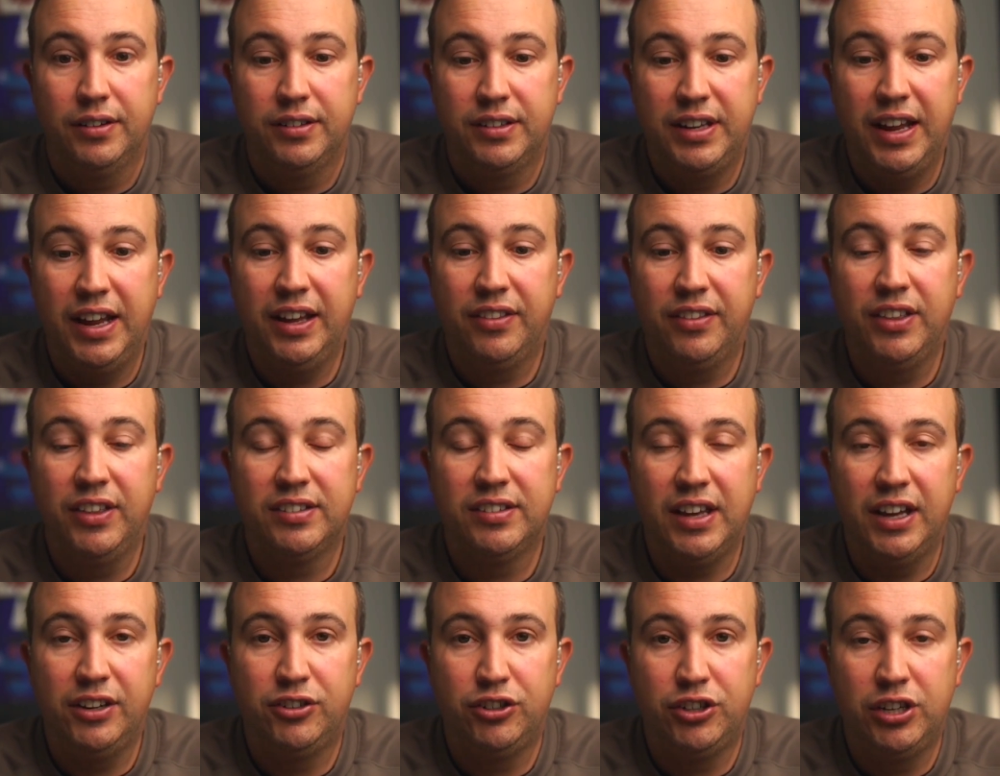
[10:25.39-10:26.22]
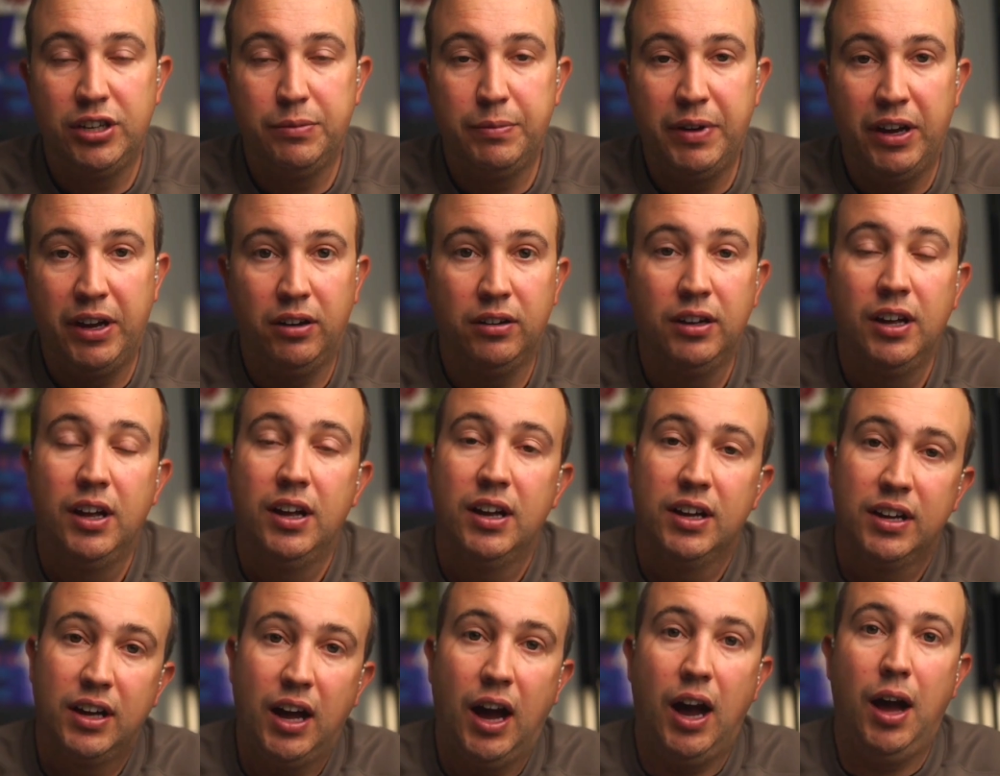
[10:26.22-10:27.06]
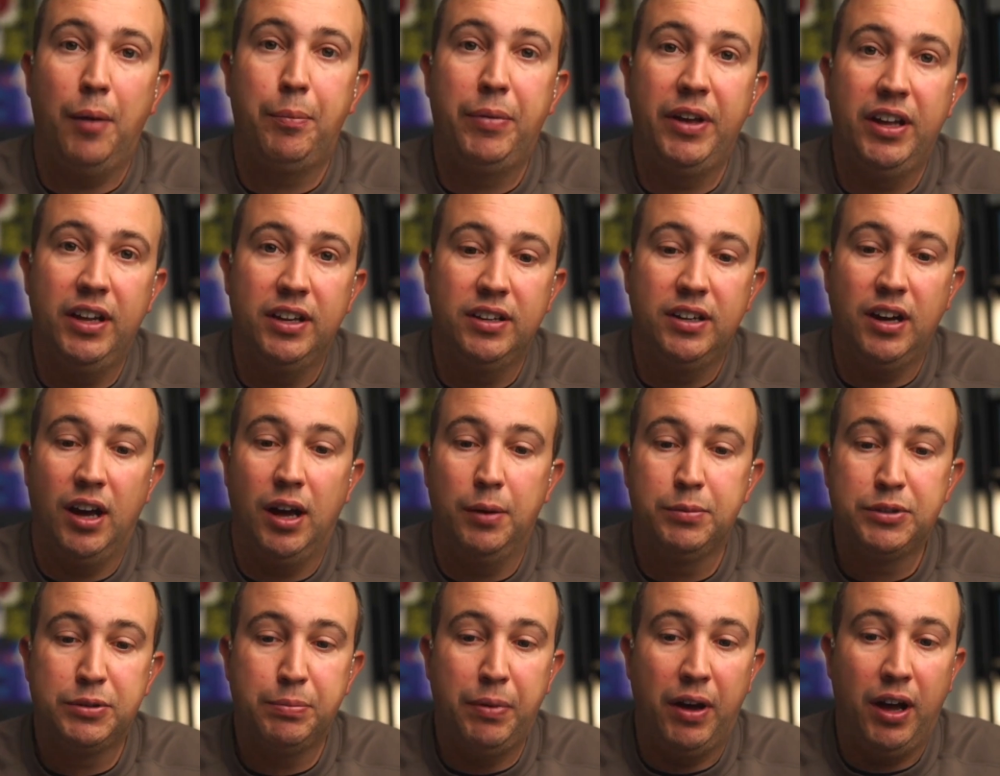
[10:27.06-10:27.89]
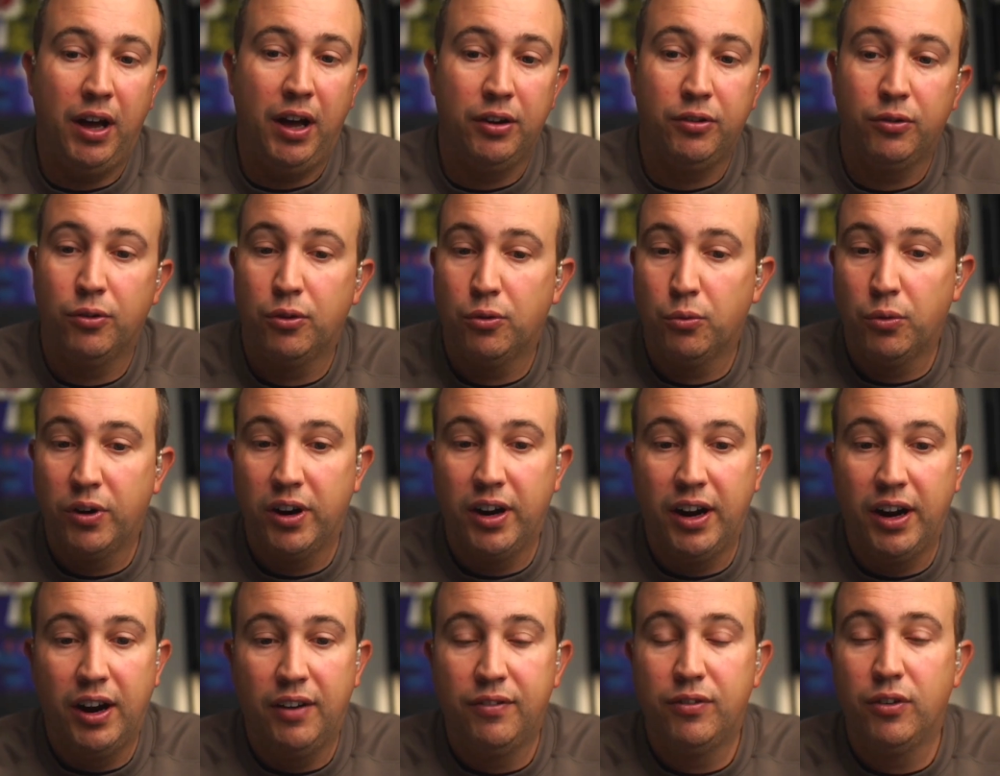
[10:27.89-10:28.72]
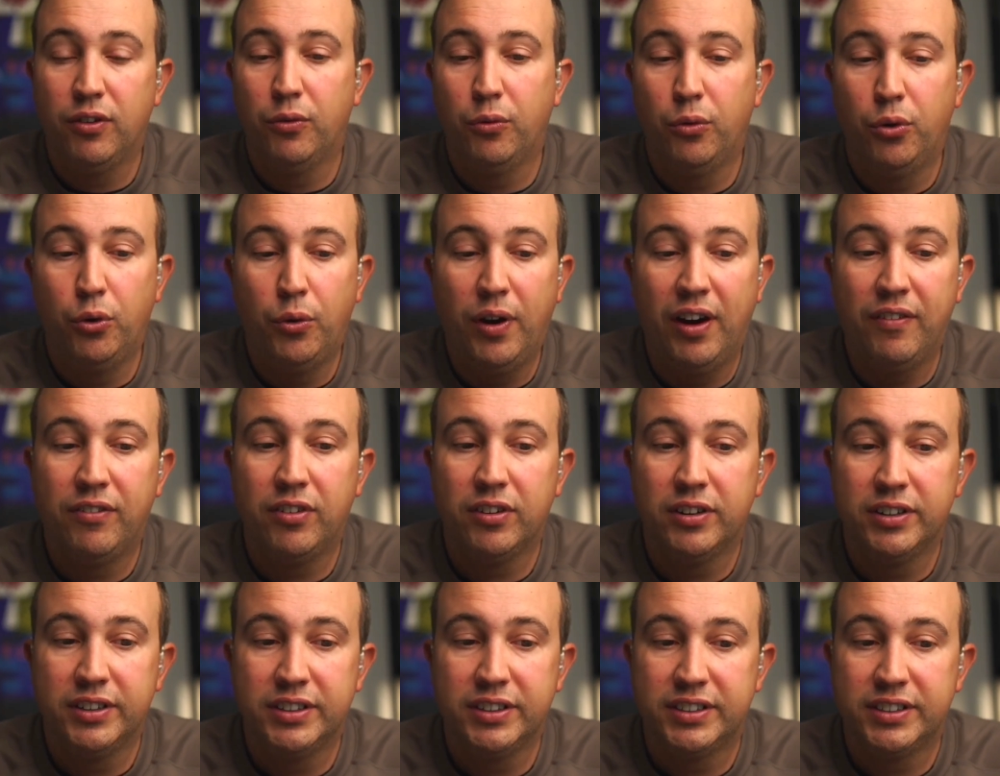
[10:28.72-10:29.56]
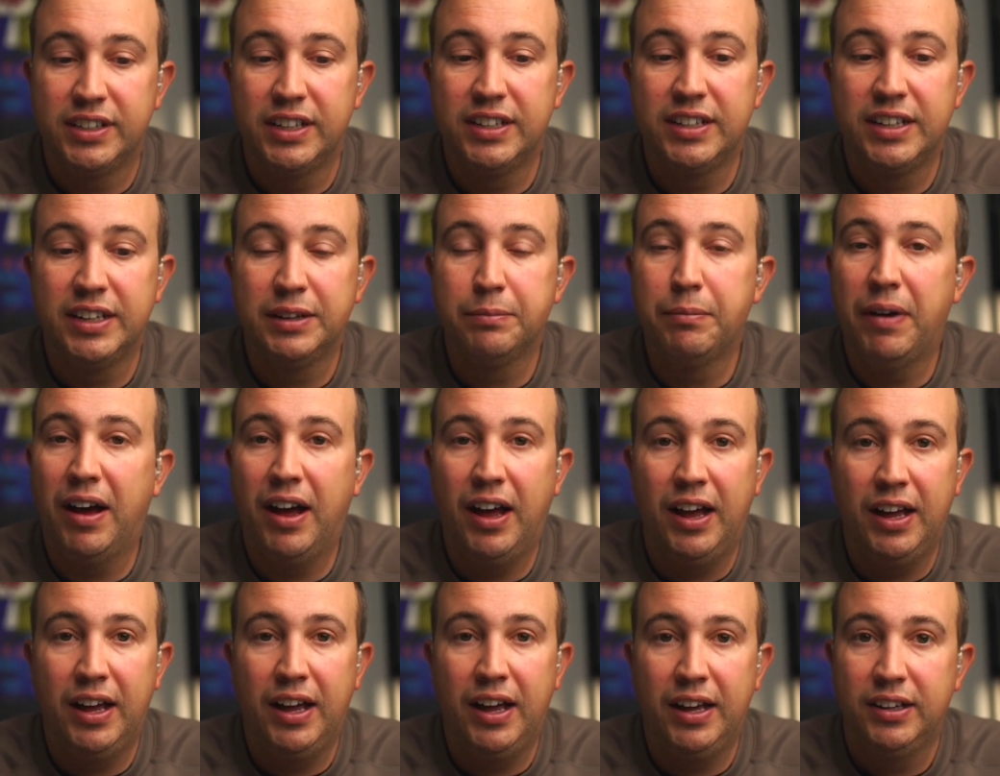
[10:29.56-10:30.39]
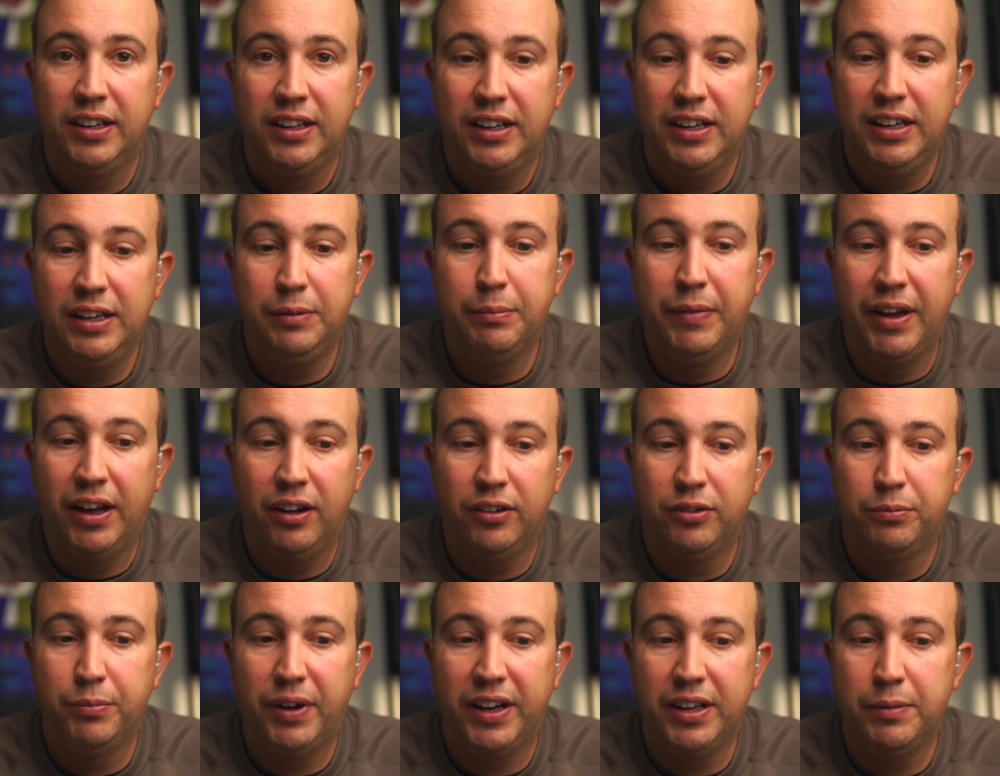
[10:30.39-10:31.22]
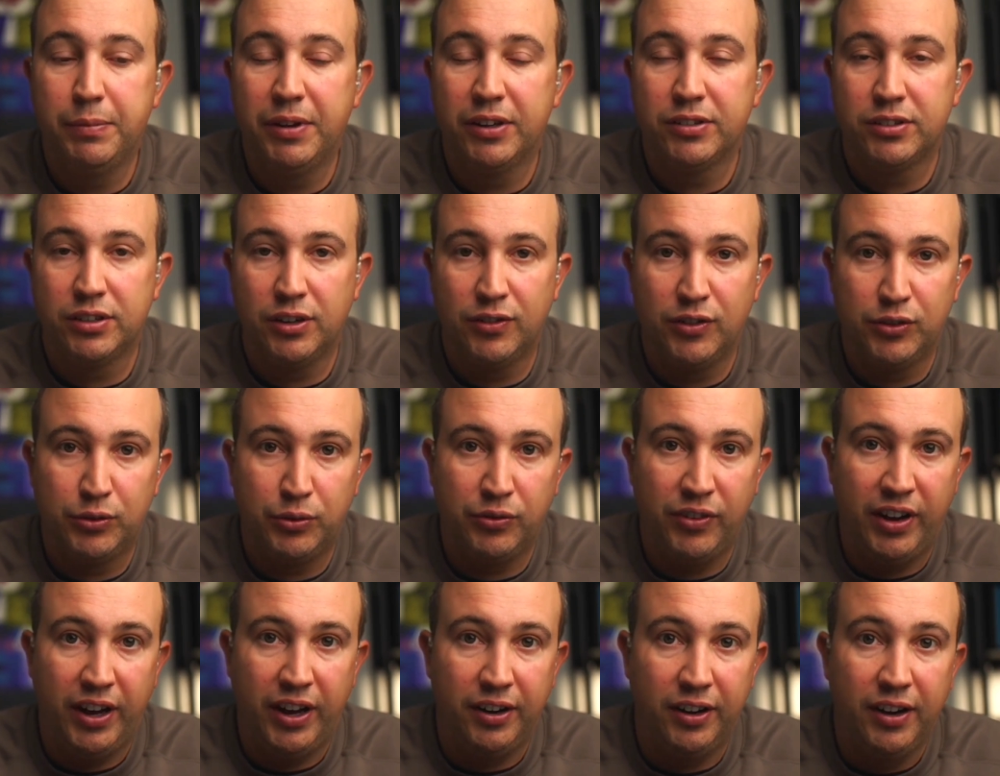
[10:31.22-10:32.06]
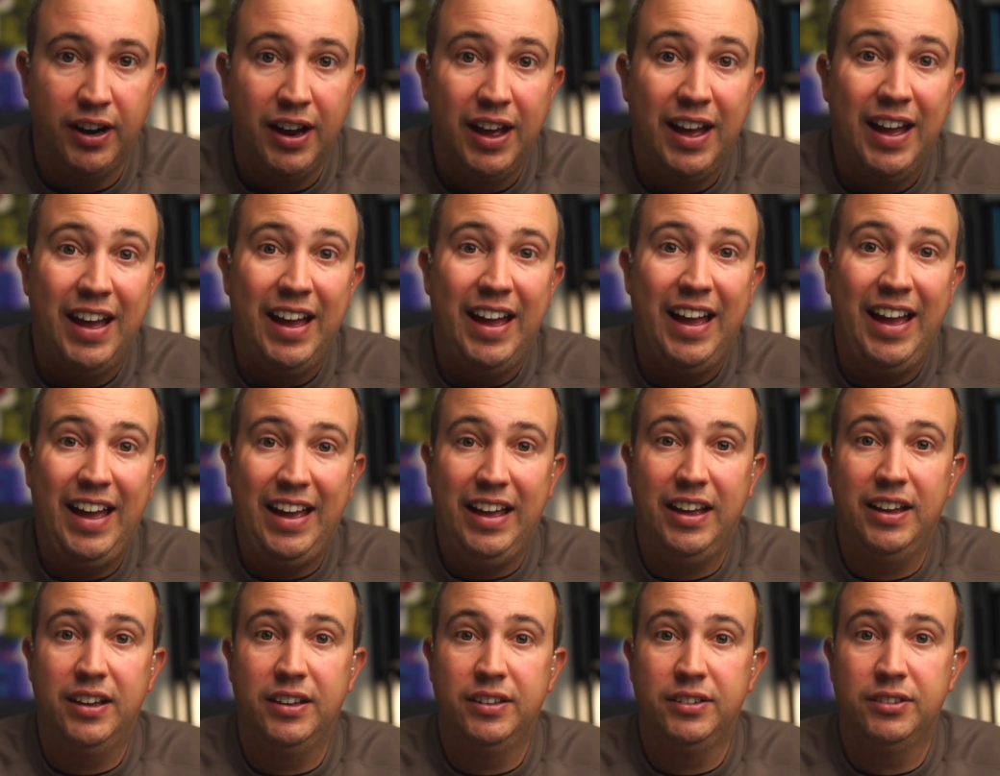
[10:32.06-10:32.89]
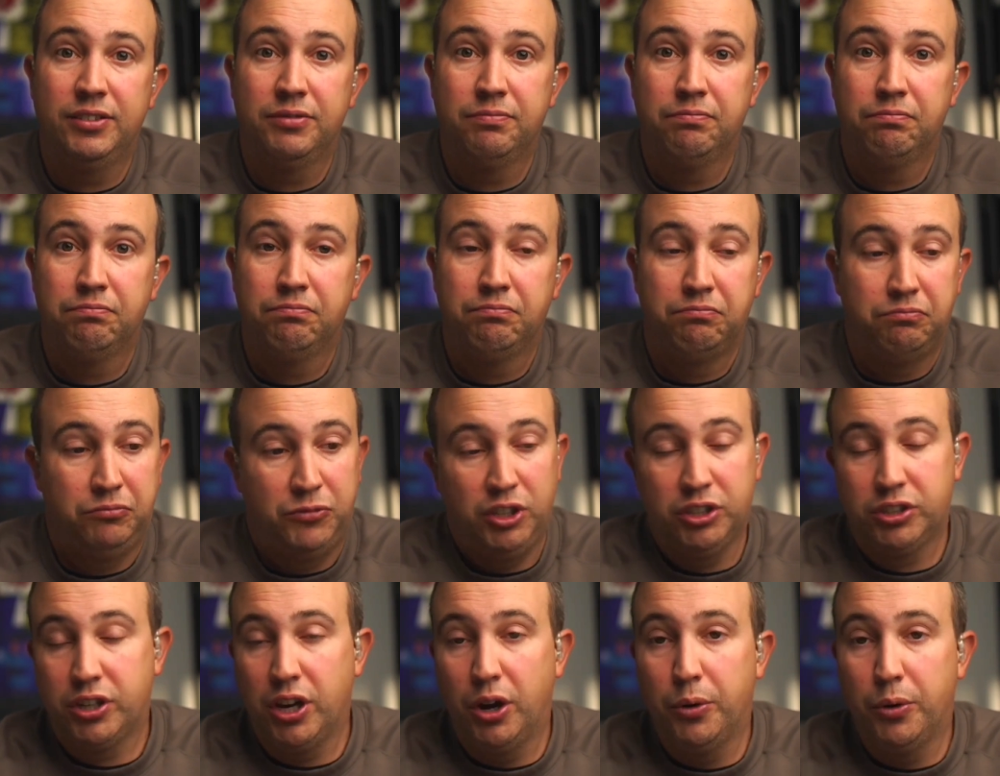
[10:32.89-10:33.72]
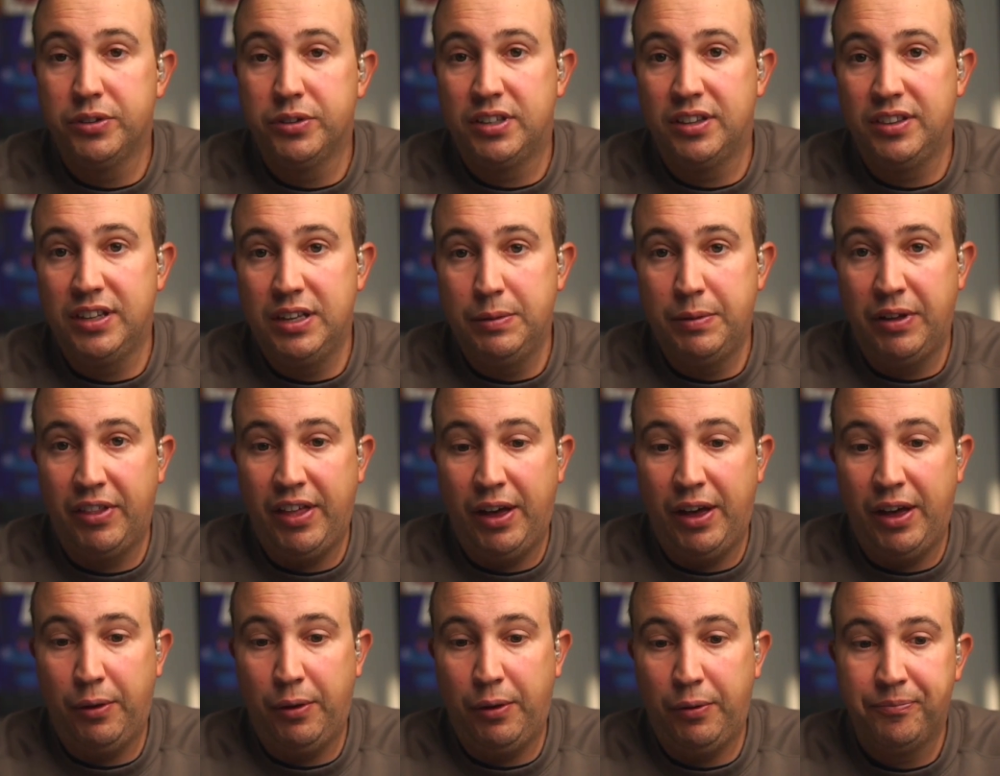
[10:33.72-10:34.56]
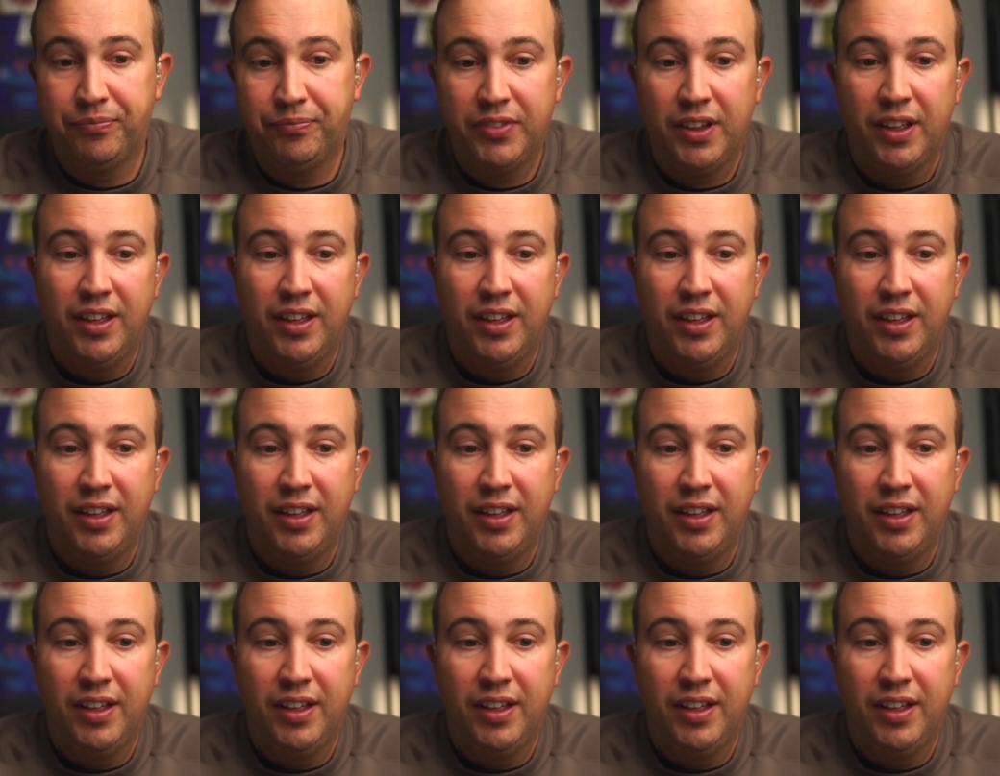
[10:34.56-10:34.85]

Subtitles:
take this HTML, copy it into HubSpot or wherever, whoever is sending my email, my email service provider, and just go and send the email that way.